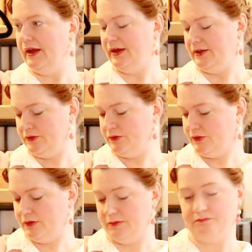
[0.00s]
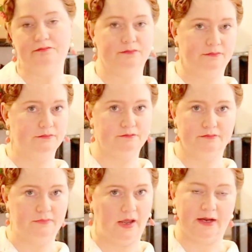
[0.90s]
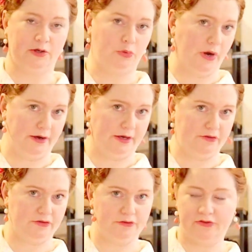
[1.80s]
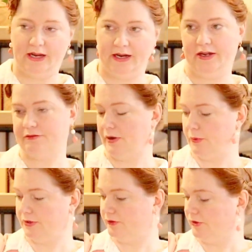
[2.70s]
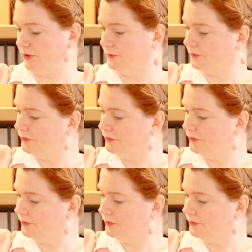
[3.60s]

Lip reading: and I could wear it today if I wanted to.